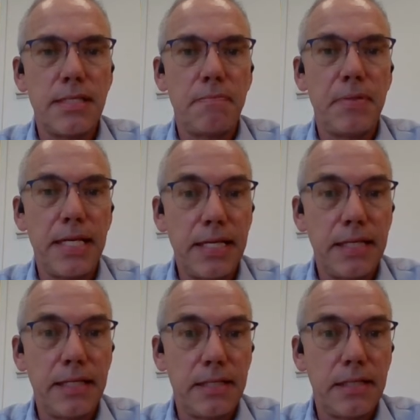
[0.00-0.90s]
a big
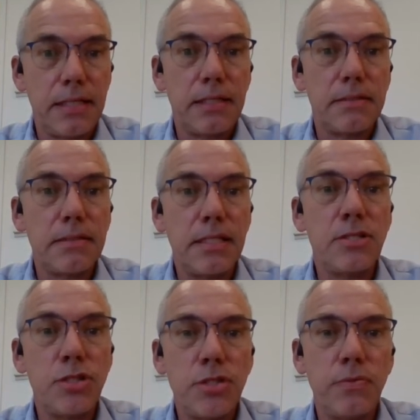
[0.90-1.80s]

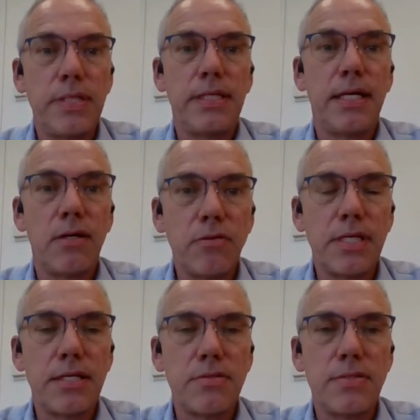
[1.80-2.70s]
issue in
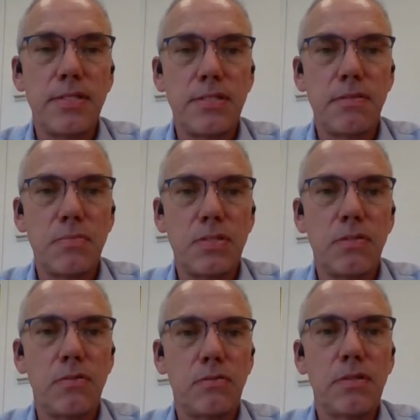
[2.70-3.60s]
healthcare systems.
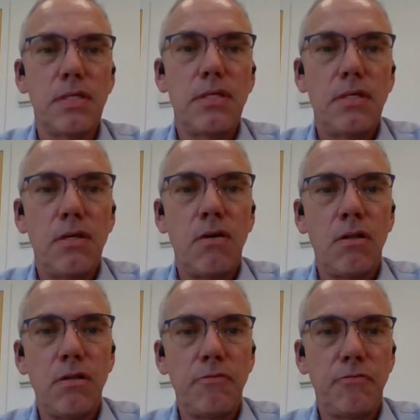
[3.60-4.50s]
So
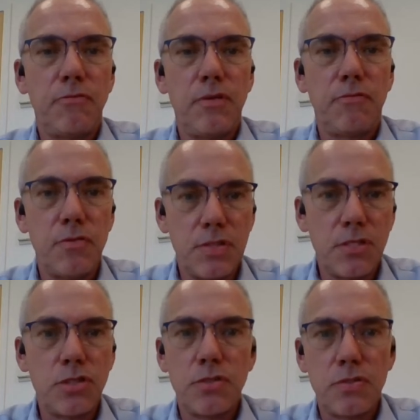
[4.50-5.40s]
all of the
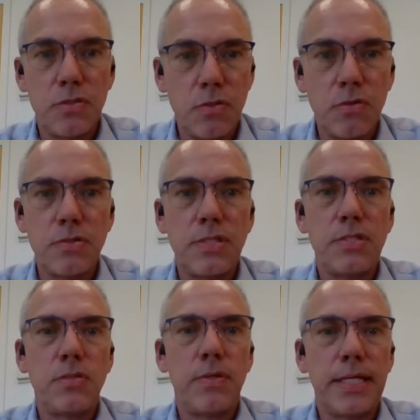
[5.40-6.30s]
physicians,
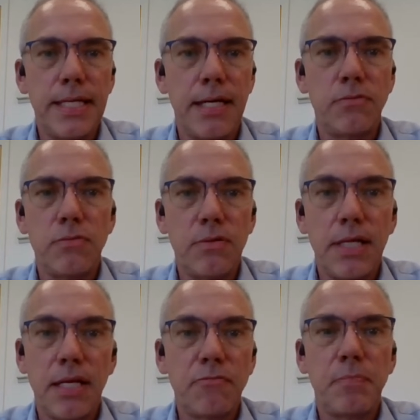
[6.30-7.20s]
nurses you encounter
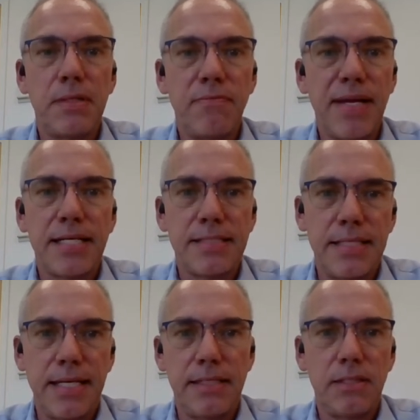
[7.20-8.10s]
have been
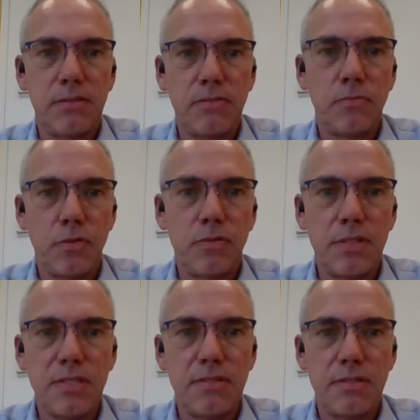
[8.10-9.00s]
vaccinated
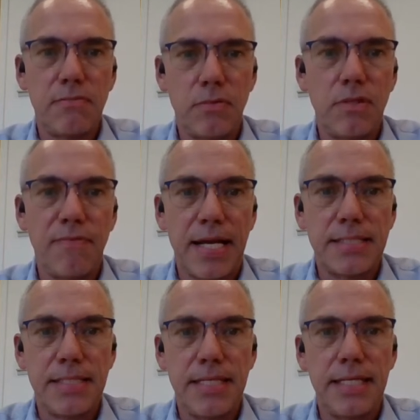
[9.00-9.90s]
with a
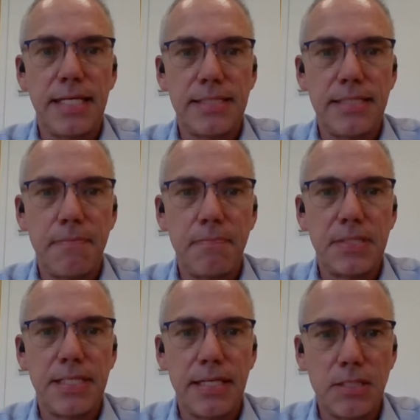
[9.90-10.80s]
vaccine against
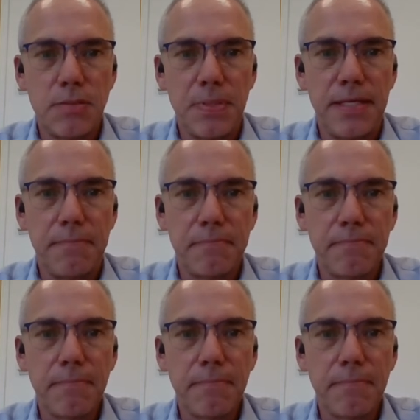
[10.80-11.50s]
hepatitis B.